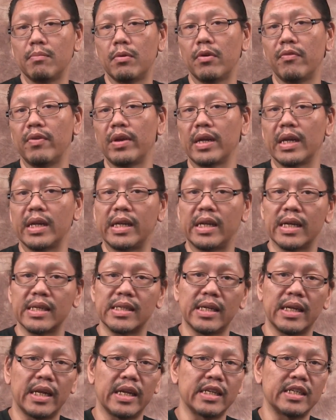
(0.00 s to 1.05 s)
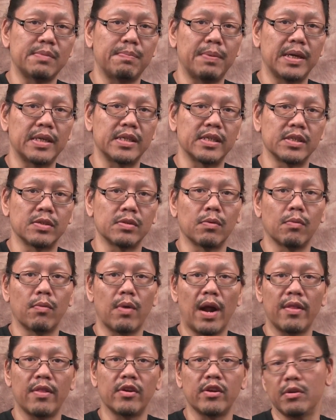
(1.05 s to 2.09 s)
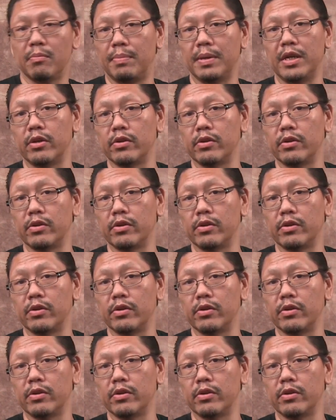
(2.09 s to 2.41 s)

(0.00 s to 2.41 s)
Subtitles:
to moving in designated spaces. Rather, you'll be